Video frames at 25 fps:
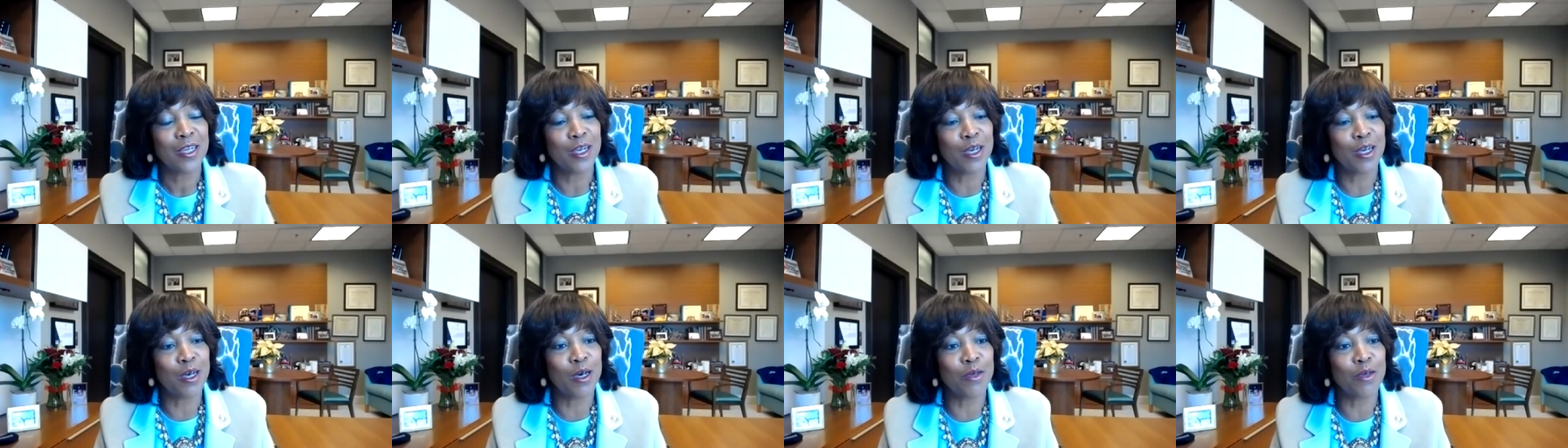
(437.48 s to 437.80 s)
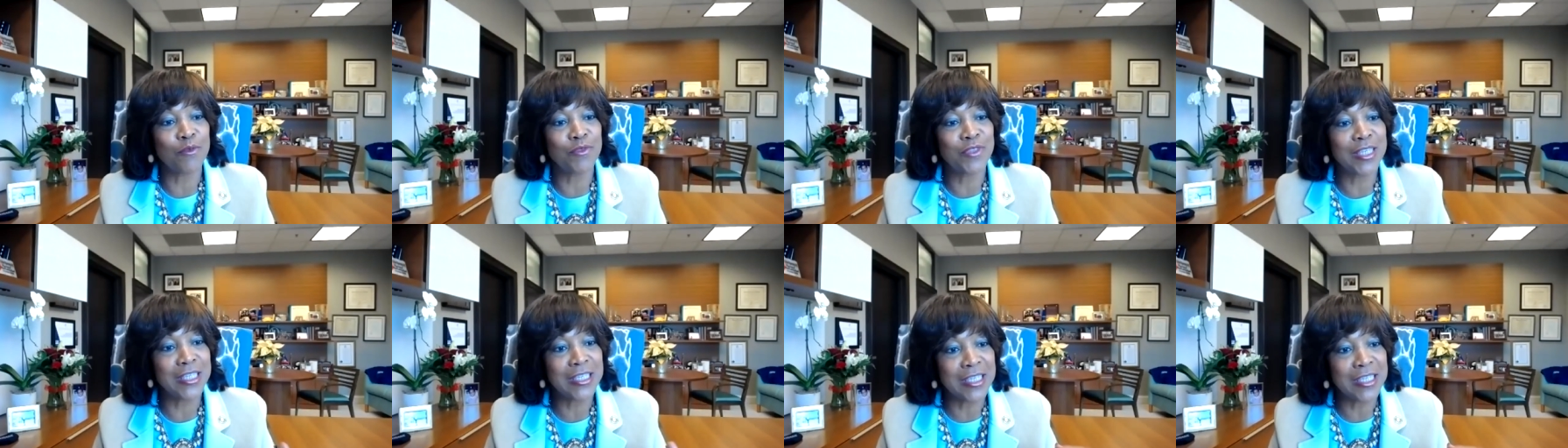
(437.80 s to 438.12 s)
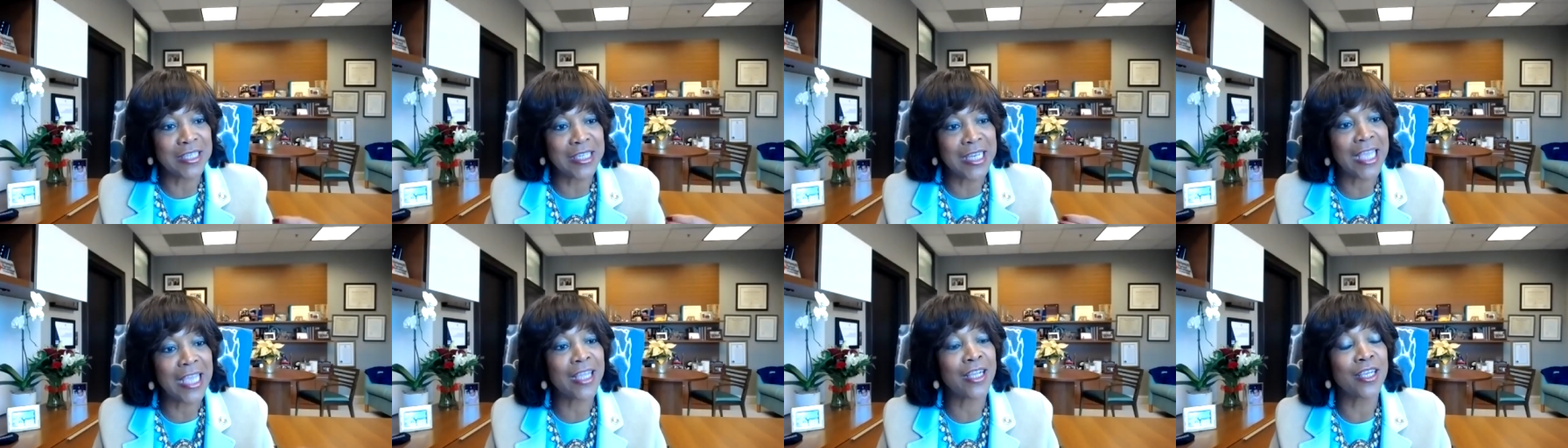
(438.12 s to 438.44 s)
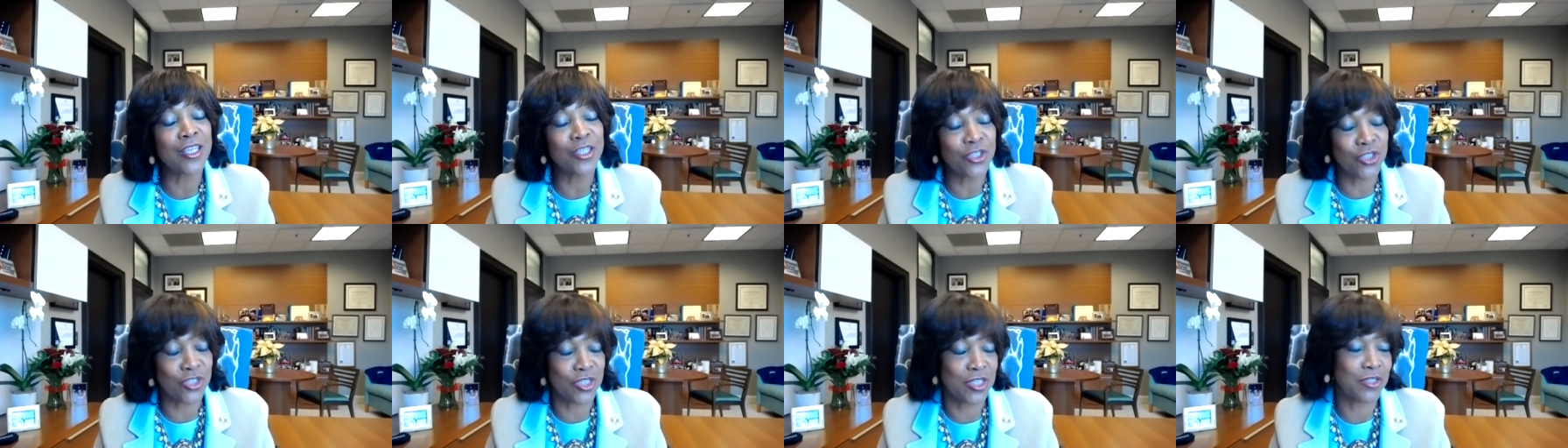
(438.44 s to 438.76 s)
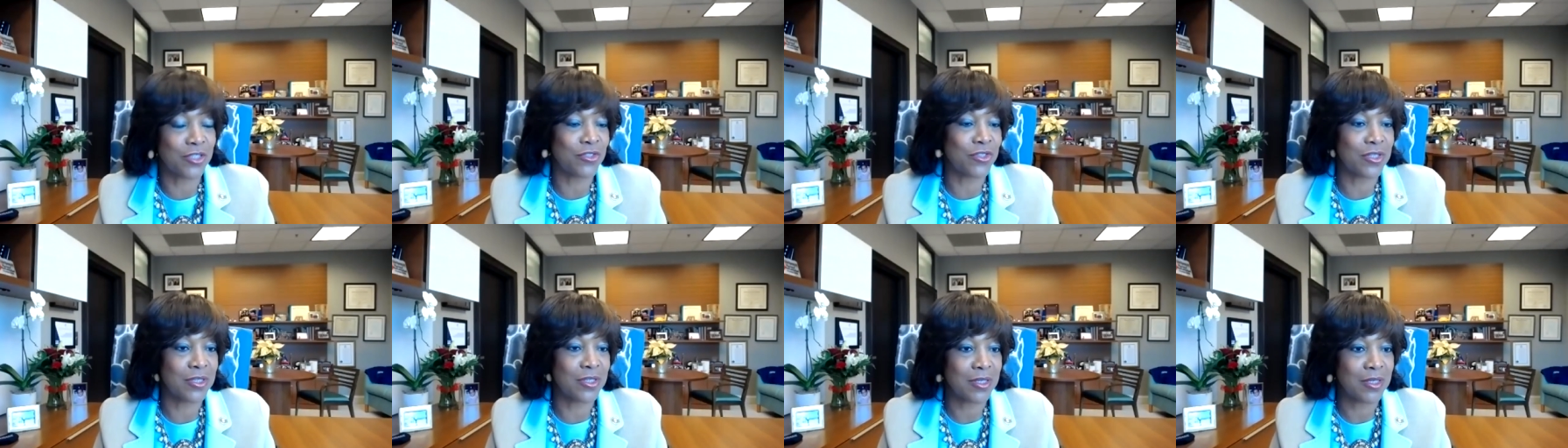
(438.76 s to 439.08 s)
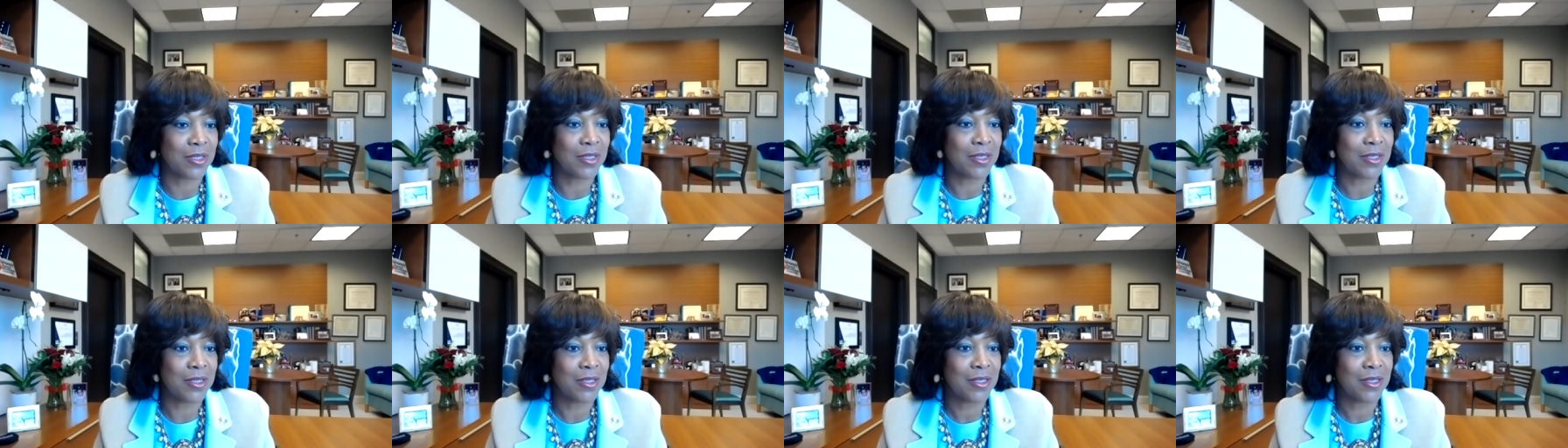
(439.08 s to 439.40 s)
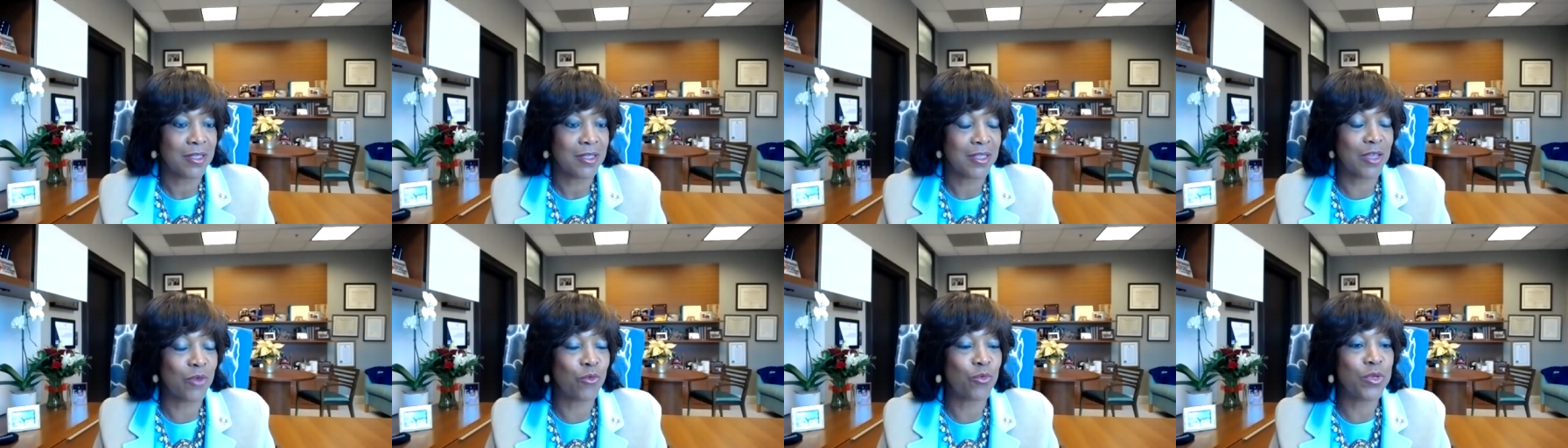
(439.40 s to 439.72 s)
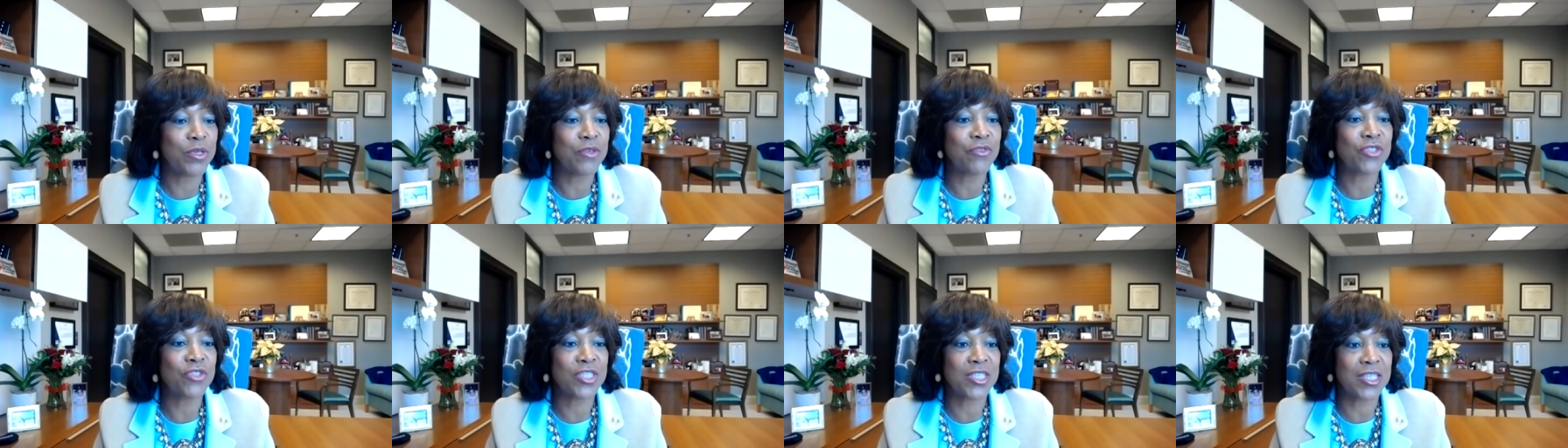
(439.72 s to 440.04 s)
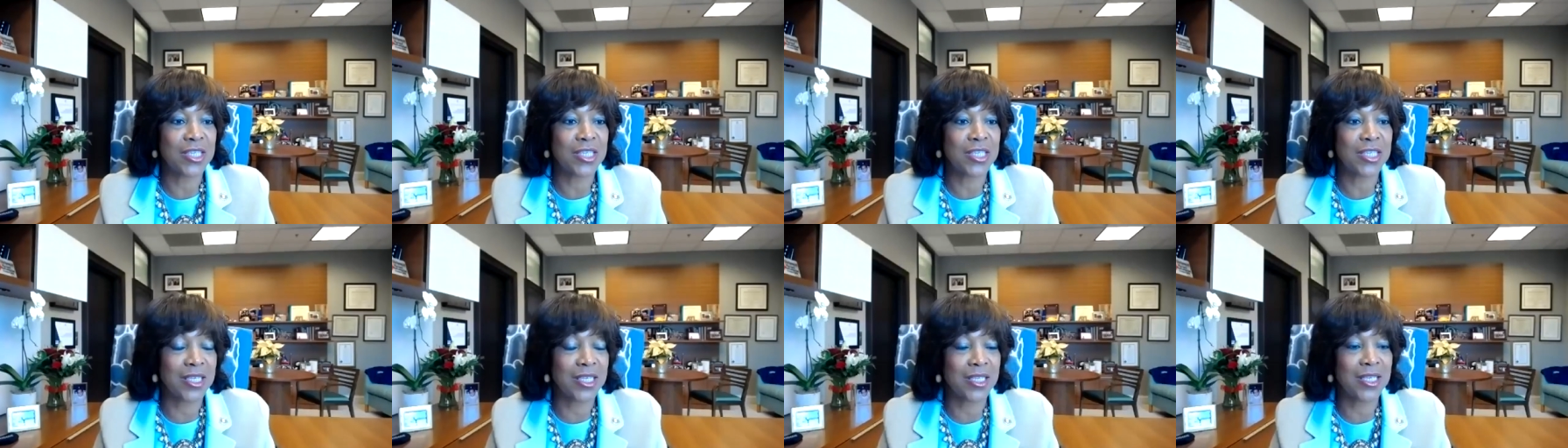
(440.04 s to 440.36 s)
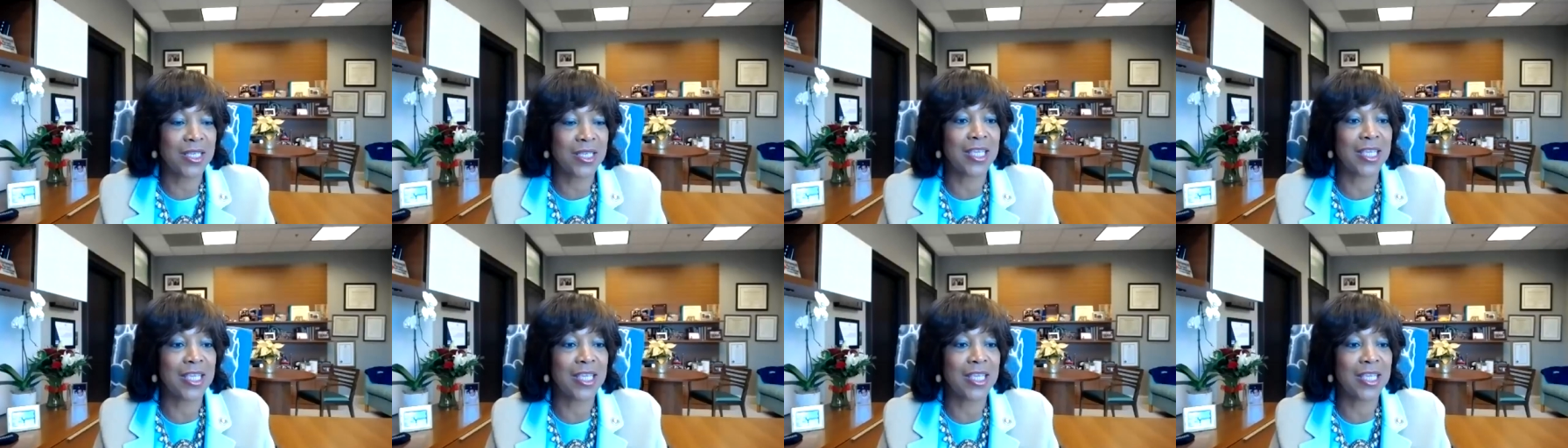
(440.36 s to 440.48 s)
of the negligence that we've seen